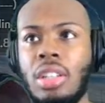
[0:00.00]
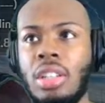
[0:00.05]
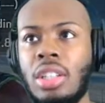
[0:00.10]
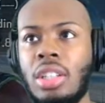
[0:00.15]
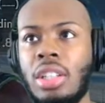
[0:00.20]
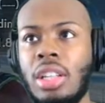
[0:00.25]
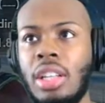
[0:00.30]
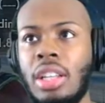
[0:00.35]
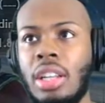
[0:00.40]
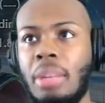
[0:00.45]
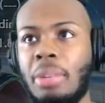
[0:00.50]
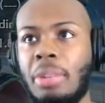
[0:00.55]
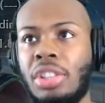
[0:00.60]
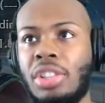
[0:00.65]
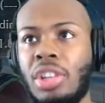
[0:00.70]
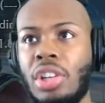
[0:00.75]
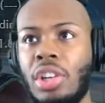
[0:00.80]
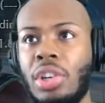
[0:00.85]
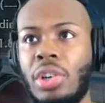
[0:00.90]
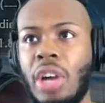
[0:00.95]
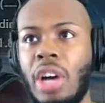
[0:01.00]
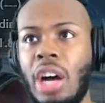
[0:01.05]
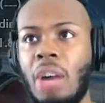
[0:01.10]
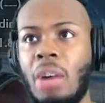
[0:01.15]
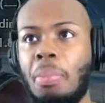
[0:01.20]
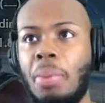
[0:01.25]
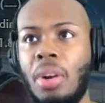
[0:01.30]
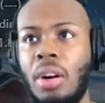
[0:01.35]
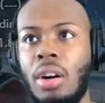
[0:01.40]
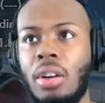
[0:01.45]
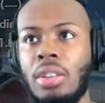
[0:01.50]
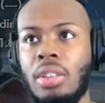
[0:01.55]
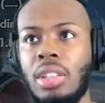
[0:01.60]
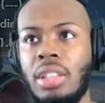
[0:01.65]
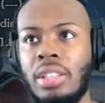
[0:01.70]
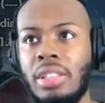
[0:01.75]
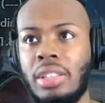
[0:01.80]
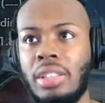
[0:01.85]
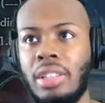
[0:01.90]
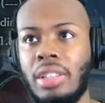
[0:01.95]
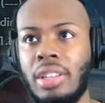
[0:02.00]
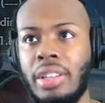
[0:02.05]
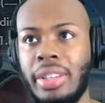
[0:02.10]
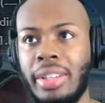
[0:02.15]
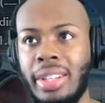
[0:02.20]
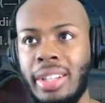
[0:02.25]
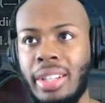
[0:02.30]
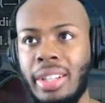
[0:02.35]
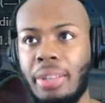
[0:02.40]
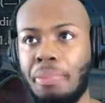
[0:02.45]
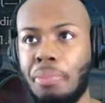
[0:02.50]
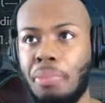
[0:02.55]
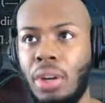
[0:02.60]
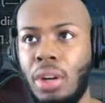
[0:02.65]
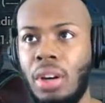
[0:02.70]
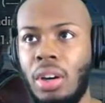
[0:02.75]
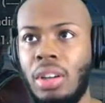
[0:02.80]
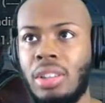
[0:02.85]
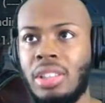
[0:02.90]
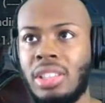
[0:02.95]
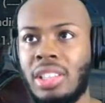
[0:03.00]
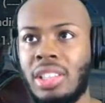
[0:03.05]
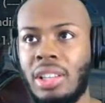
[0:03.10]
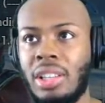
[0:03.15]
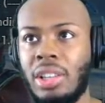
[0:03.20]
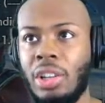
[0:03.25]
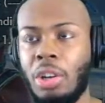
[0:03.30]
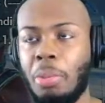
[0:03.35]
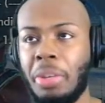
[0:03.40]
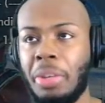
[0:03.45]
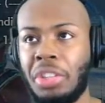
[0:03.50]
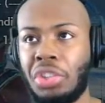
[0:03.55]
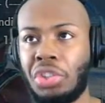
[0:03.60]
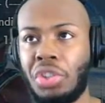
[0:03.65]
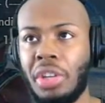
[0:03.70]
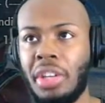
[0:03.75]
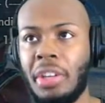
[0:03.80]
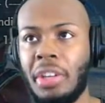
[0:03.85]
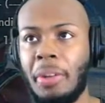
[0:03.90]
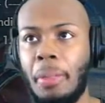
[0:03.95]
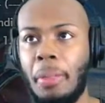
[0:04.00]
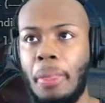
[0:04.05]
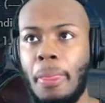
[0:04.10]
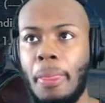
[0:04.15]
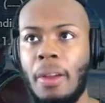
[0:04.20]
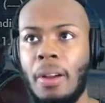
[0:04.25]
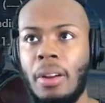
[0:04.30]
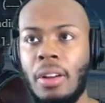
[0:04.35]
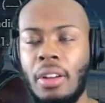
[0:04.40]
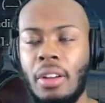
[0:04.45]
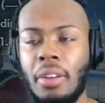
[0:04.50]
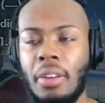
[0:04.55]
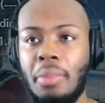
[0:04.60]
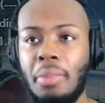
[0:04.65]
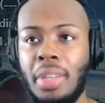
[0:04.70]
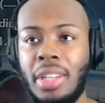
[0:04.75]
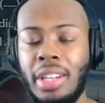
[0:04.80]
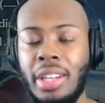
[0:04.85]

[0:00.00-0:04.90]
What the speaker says: Let me show you how Paul does it. Paul's is a little bit tricky because